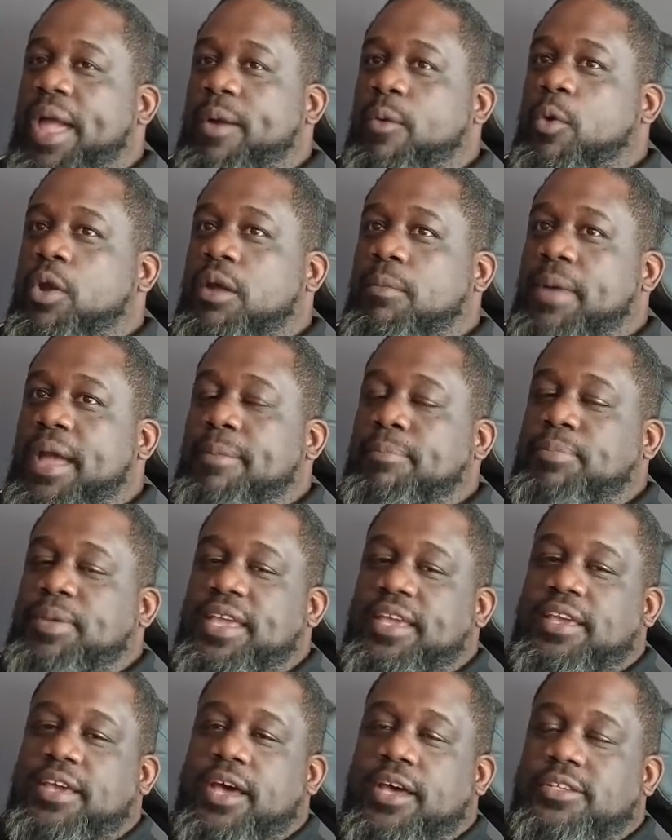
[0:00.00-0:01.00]
one of my
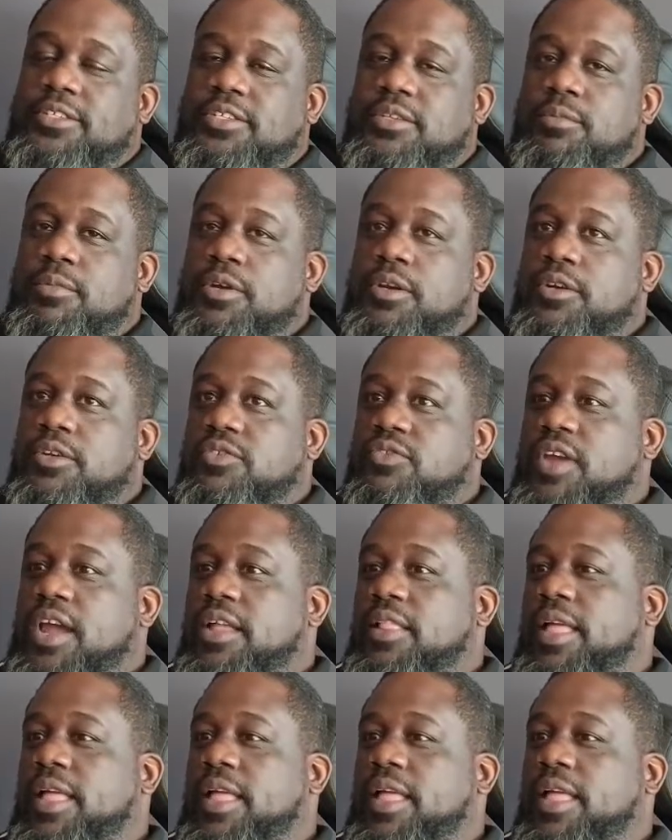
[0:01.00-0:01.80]
big customers, right?